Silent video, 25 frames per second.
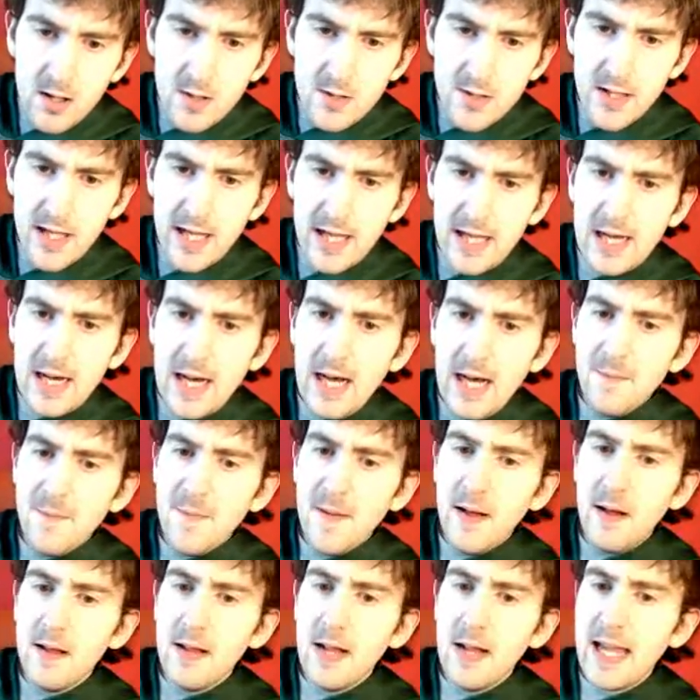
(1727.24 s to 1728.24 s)
So you kind of
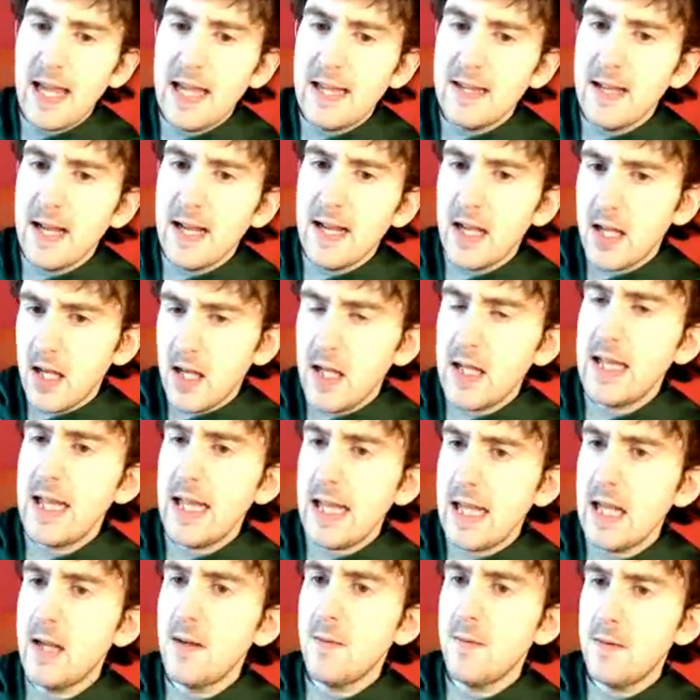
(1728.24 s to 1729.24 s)
feel like it's like a
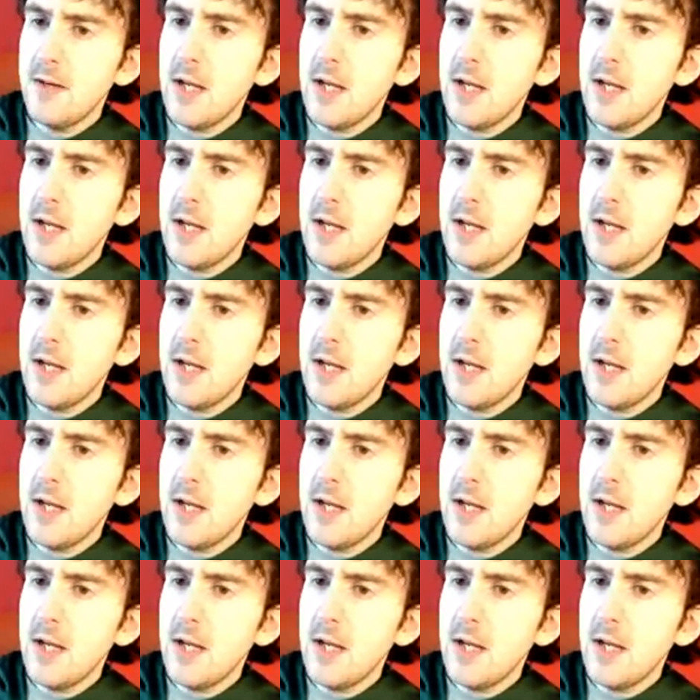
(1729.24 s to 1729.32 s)
unique.